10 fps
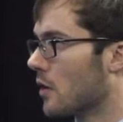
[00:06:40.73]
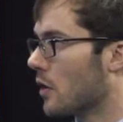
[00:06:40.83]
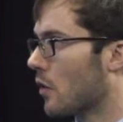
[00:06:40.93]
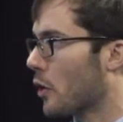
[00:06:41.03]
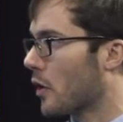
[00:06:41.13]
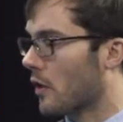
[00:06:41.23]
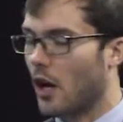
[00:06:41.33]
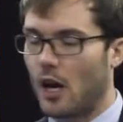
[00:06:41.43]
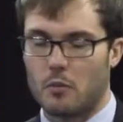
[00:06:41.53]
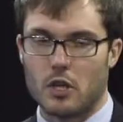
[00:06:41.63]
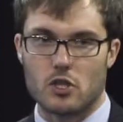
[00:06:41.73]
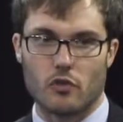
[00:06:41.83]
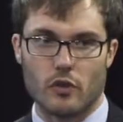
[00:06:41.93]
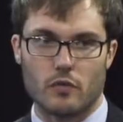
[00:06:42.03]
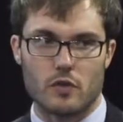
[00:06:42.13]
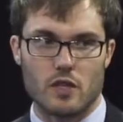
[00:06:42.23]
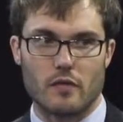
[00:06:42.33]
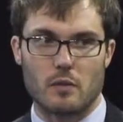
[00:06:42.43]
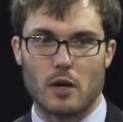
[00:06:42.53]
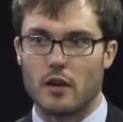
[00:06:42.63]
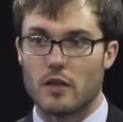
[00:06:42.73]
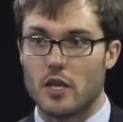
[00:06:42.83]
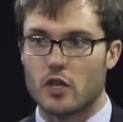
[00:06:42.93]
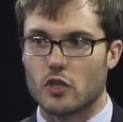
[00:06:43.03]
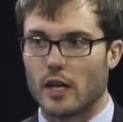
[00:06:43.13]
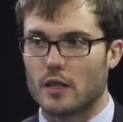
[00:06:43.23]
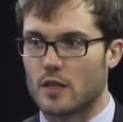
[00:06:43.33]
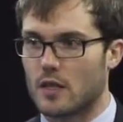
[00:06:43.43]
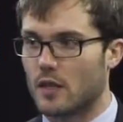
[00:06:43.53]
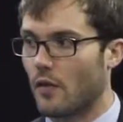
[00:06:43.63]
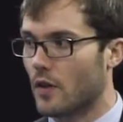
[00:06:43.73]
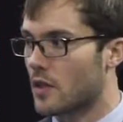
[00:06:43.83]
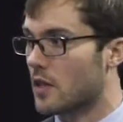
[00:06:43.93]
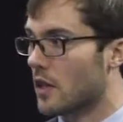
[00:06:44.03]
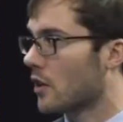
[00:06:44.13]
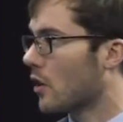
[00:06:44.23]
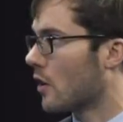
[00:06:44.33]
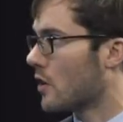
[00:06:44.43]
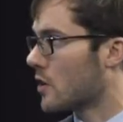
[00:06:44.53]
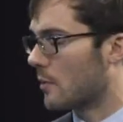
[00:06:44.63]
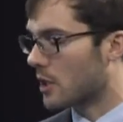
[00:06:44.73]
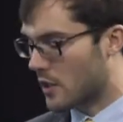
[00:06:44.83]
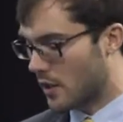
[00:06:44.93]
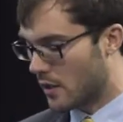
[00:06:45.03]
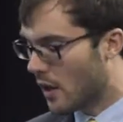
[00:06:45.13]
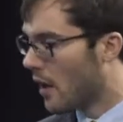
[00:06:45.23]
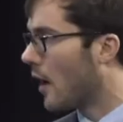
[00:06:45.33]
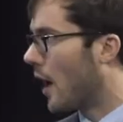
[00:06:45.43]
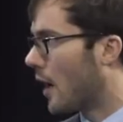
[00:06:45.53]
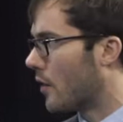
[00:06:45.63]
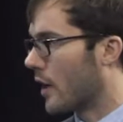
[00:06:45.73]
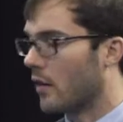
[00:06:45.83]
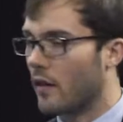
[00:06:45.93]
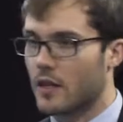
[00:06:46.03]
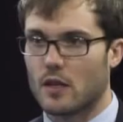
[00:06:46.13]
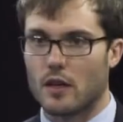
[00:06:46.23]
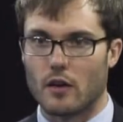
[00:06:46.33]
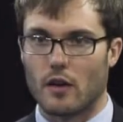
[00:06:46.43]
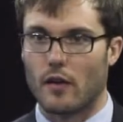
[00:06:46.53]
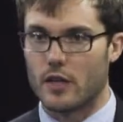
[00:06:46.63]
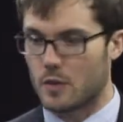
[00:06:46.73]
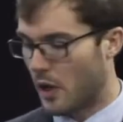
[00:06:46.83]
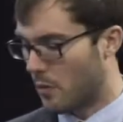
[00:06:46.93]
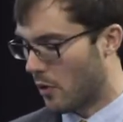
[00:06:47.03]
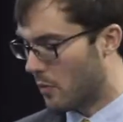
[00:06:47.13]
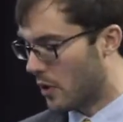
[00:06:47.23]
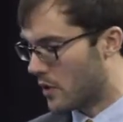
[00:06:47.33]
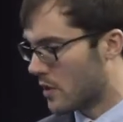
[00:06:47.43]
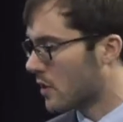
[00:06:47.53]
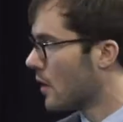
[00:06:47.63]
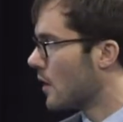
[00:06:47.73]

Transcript: you can look at the comments for the Food Safety Modernization Act and see that this did occur to some extent. I don't analyze it here in this paper, but it's